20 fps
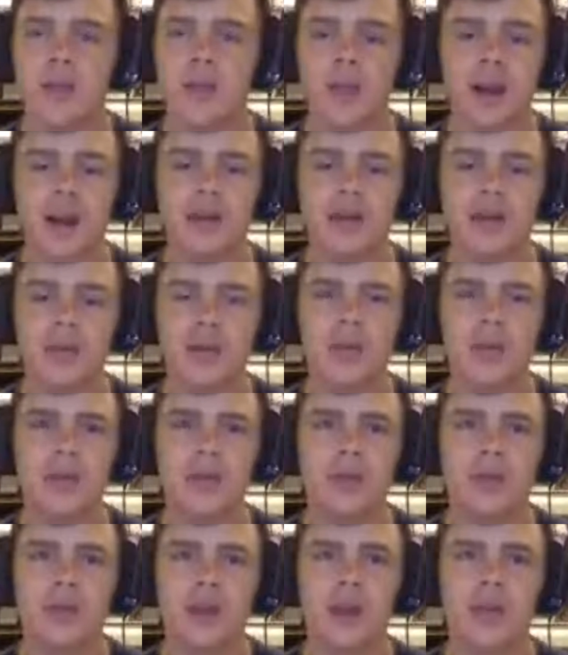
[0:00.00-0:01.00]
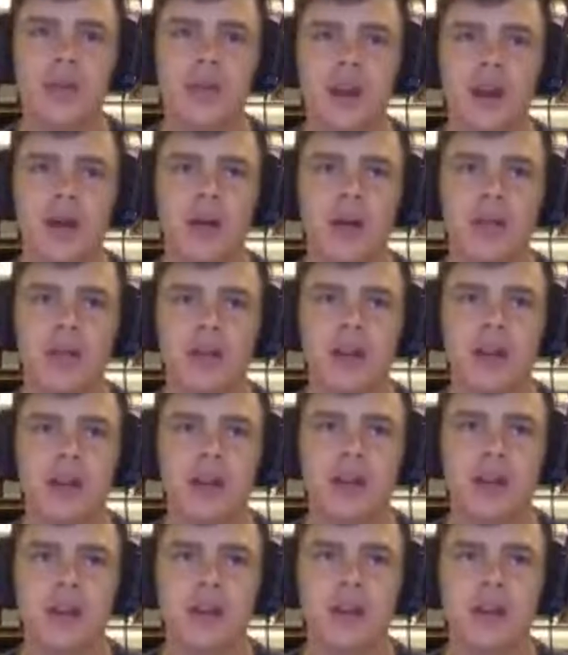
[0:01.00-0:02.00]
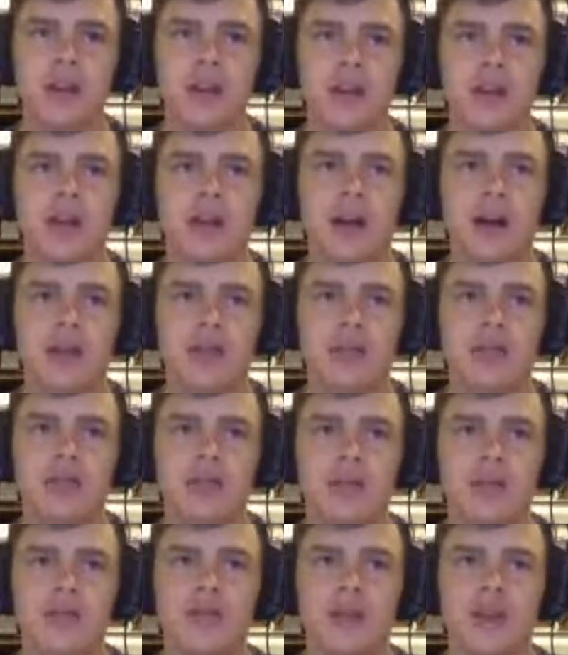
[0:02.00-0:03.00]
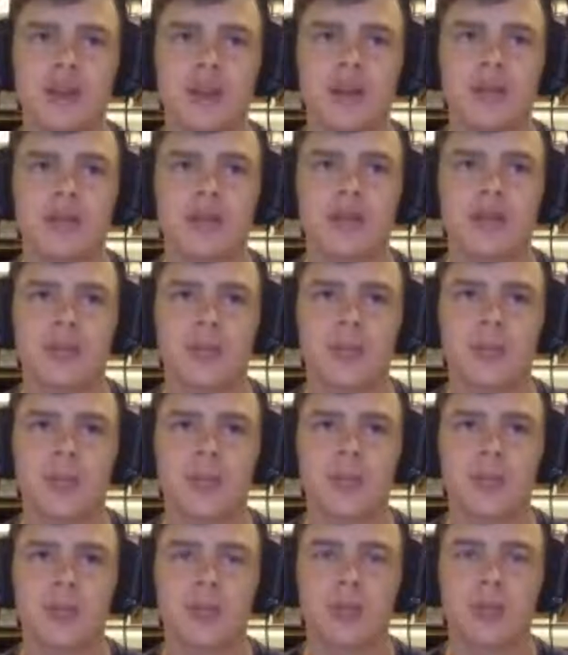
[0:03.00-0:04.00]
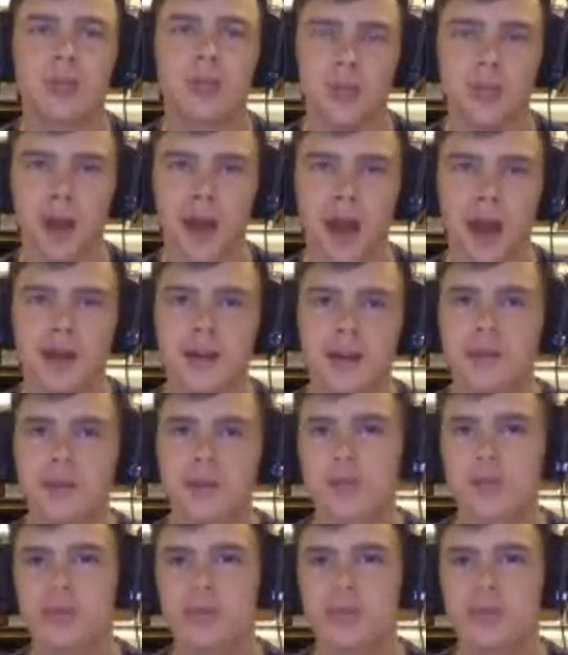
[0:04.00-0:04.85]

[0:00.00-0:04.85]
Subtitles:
but I knew then and there that he had altitude sickness pretty bad.